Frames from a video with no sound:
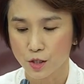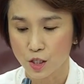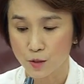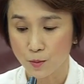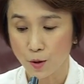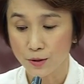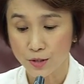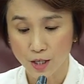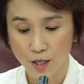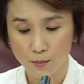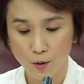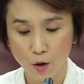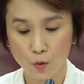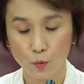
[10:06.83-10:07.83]
Sport
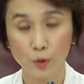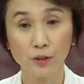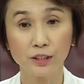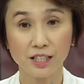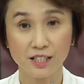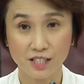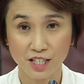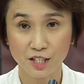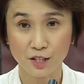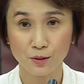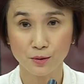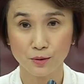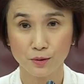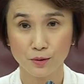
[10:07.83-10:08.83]
Singapore will
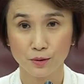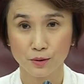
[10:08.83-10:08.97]
continue